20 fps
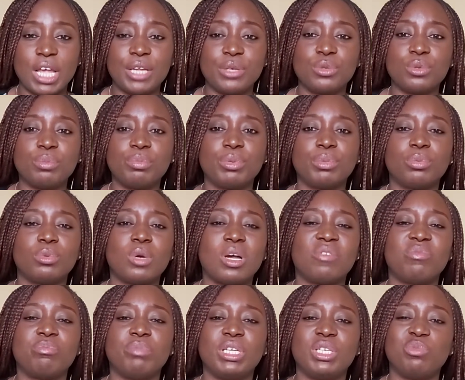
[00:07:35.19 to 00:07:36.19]
I know people
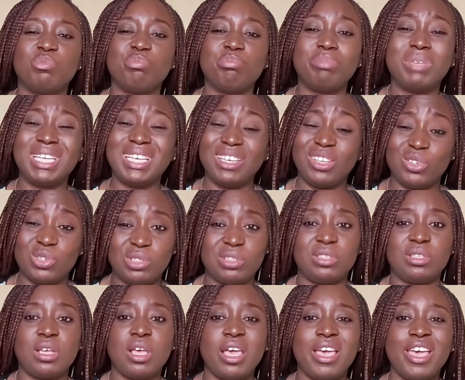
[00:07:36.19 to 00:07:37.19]
have made
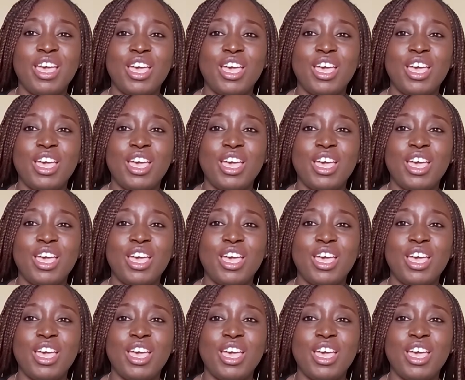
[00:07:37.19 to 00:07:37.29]
millions